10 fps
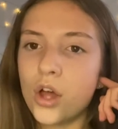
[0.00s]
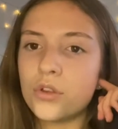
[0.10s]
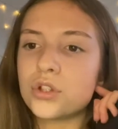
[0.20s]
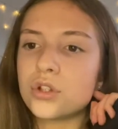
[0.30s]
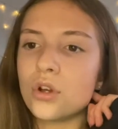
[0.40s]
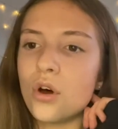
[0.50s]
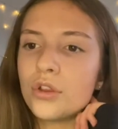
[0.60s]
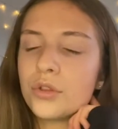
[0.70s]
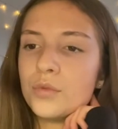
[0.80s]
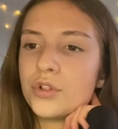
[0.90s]
The
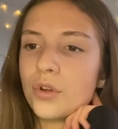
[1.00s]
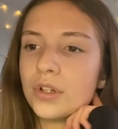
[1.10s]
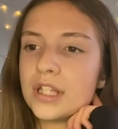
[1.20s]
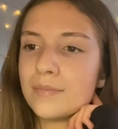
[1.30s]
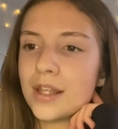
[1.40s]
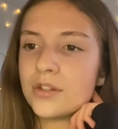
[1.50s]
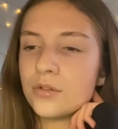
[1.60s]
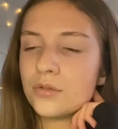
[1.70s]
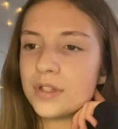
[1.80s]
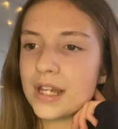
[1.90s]
sloth was on its
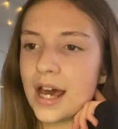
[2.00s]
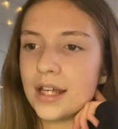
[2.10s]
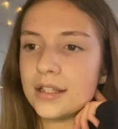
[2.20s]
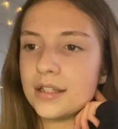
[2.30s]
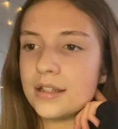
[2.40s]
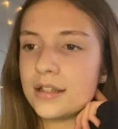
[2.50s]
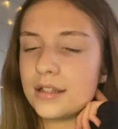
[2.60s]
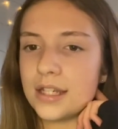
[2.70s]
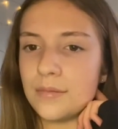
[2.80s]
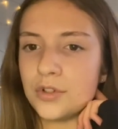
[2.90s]
metal stands,
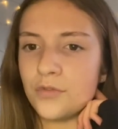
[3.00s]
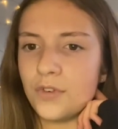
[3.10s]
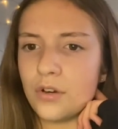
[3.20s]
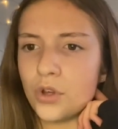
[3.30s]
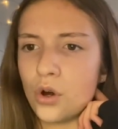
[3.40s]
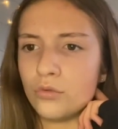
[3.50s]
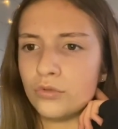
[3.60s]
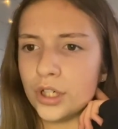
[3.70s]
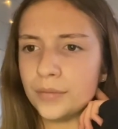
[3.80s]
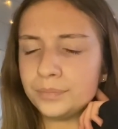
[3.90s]
seemed to fill the whole
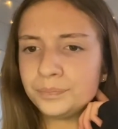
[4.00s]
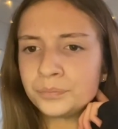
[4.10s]
room.